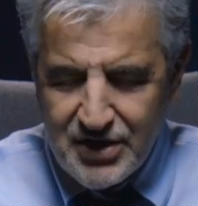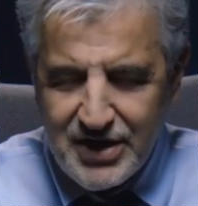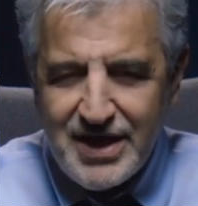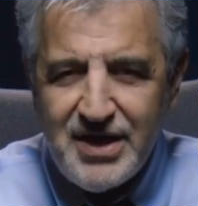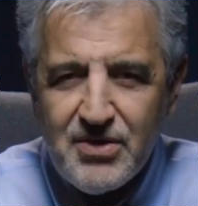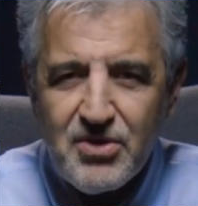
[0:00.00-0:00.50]
The
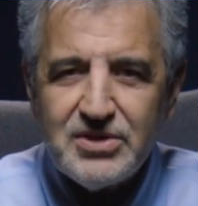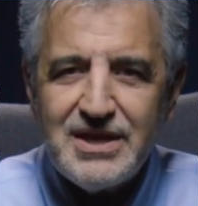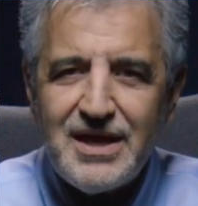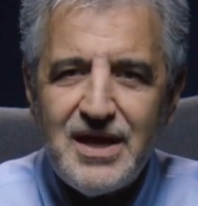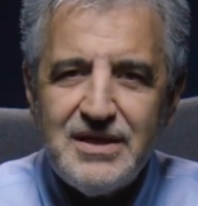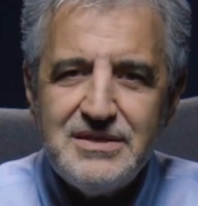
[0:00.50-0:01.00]
hero
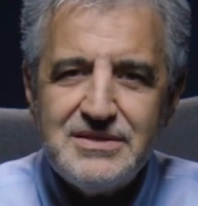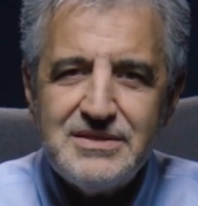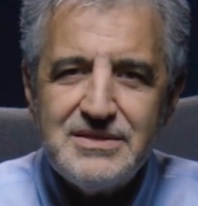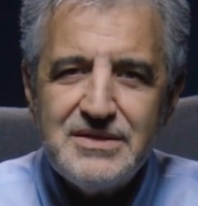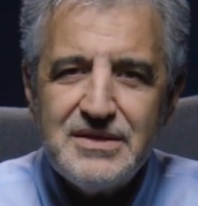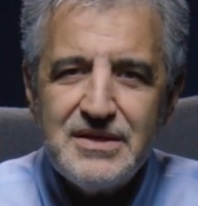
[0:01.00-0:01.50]

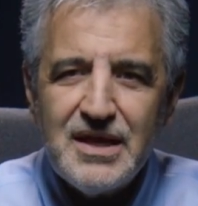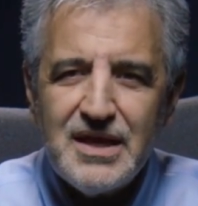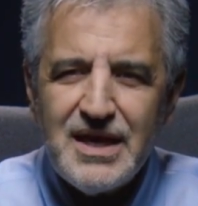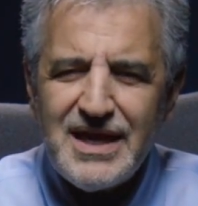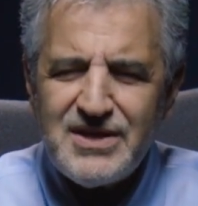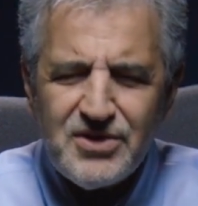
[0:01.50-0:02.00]
dies.
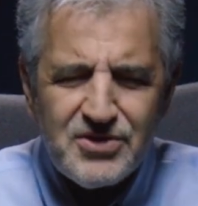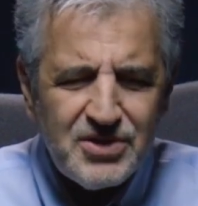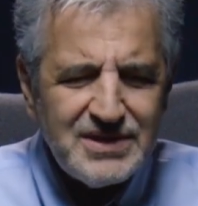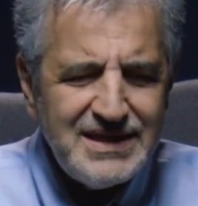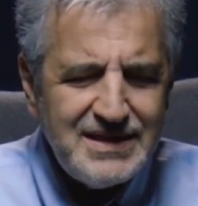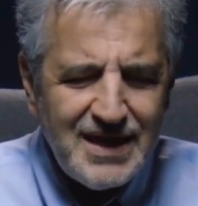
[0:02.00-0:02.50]
And not
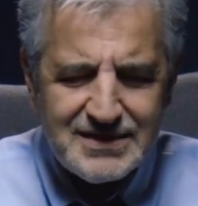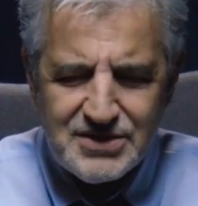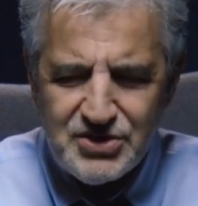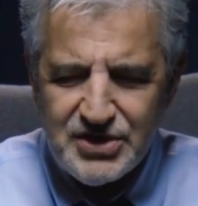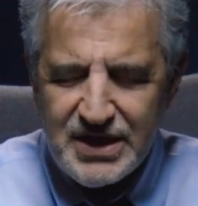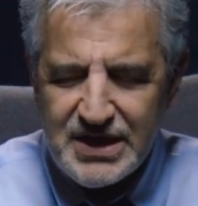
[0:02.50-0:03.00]
only
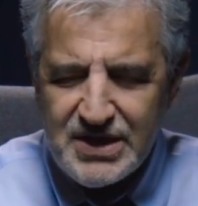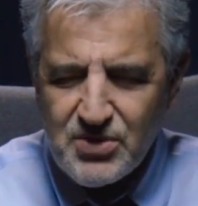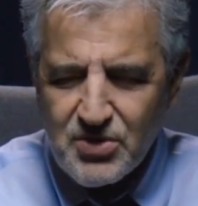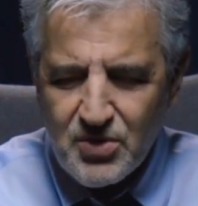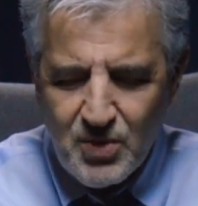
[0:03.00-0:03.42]
that, the hero